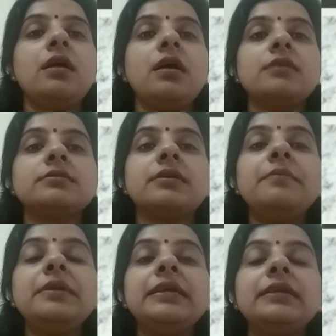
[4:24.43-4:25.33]
Some
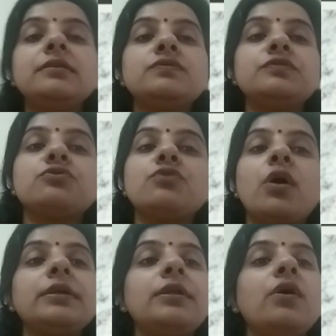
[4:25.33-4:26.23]
materials which do
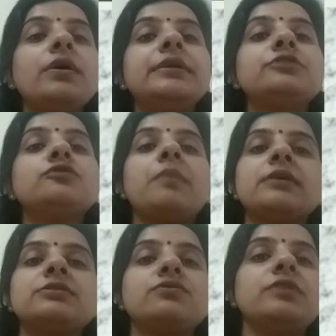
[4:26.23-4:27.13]
not allow heat to
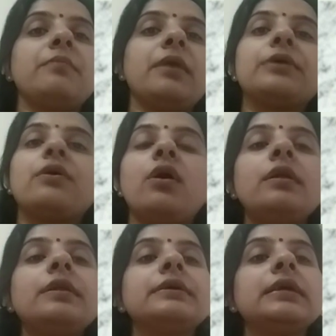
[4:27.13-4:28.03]
pass through them are called
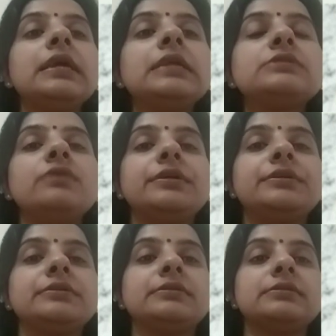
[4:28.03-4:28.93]

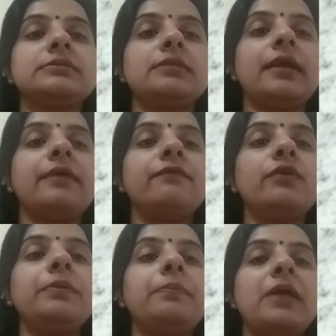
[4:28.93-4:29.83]
insulators, like
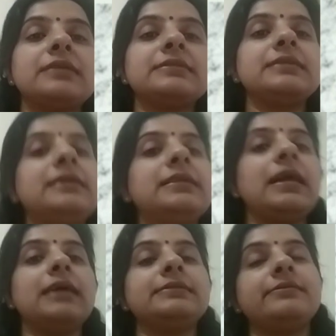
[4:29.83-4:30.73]
wood, plastic,
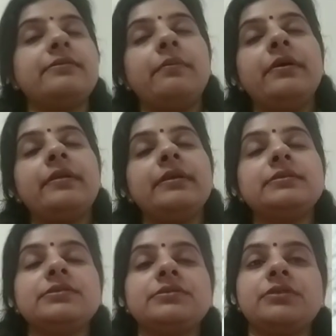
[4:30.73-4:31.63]
glass, rubber,
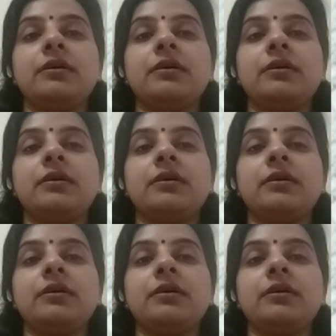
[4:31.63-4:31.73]
etc.